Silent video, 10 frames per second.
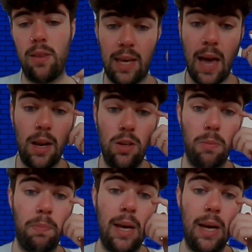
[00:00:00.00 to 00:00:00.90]
again, you'd
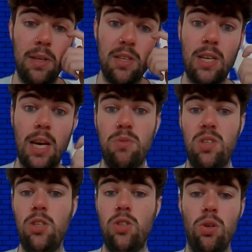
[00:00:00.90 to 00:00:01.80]
have played him in the same
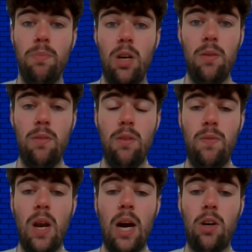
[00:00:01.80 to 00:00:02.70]
system that
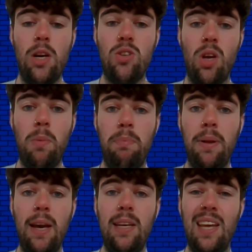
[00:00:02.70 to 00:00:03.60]
Vinagre is going to be
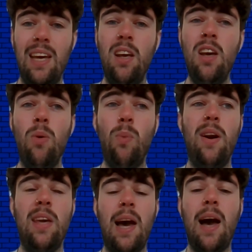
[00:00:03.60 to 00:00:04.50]
played in,
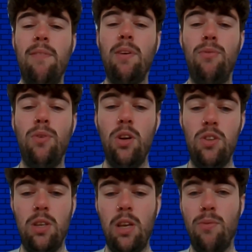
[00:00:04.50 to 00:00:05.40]
where he'd have a third,